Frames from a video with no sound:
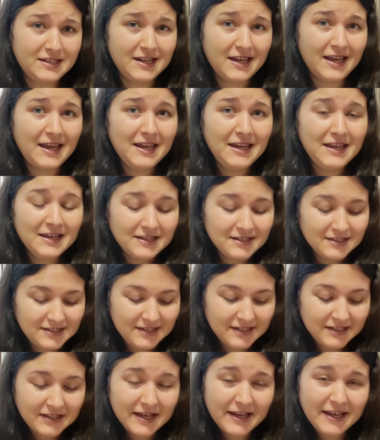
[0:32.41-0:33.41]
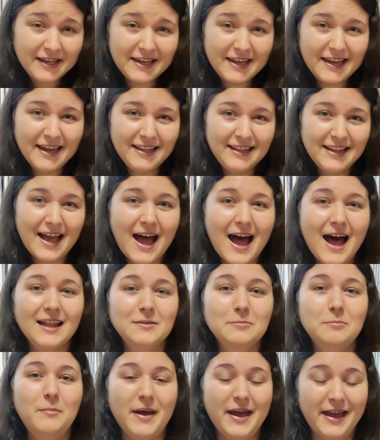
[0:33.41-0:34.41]
day till I can
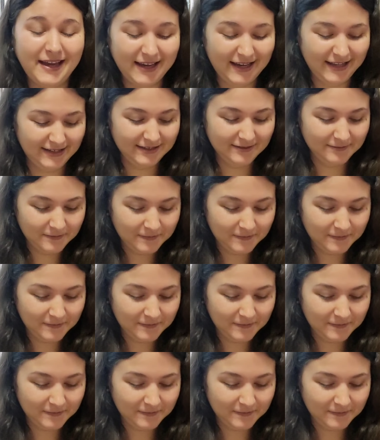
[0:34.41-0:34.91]
unpack it.